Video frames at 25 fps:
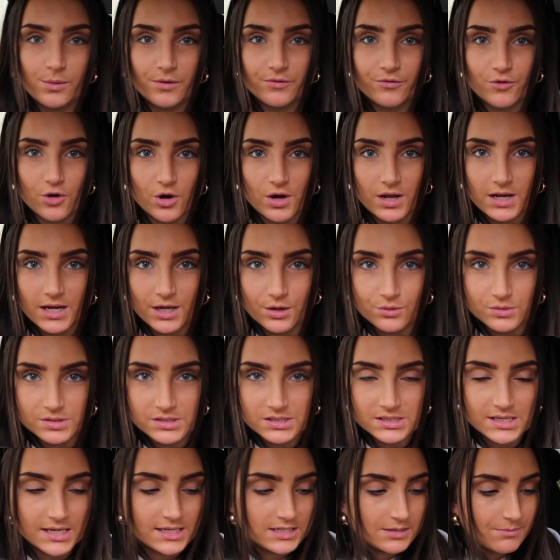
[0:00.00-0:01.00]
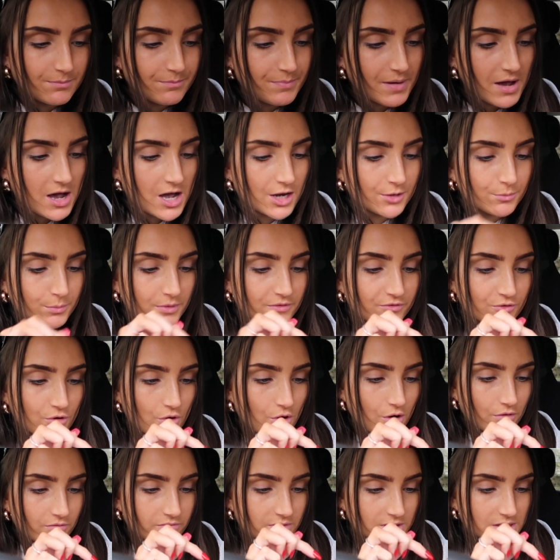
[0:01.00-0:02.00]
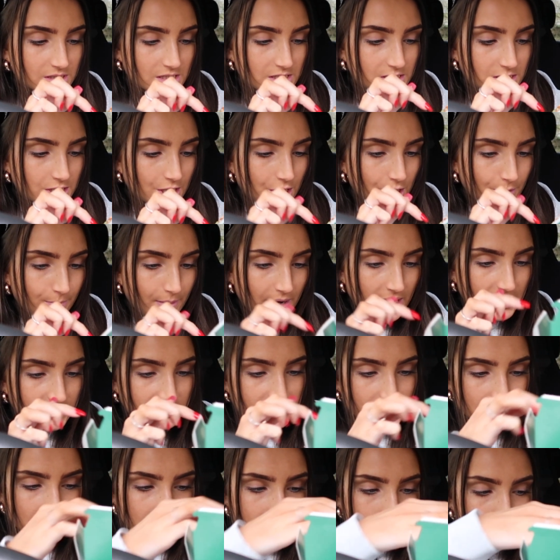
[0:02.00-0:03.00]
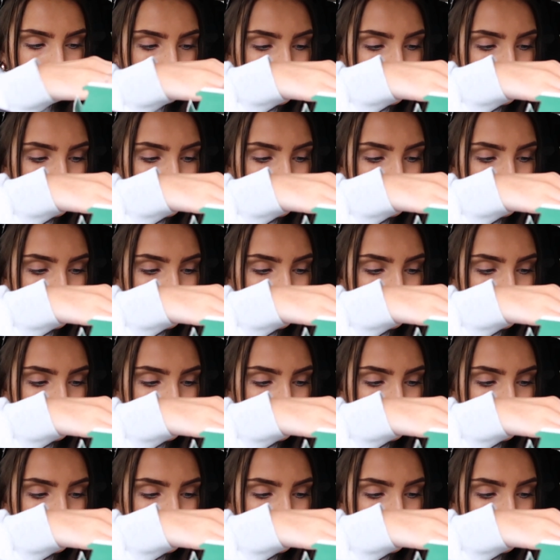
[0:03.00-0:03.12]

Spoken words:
We've got a little cedar bun. We've got obviously 2 patties.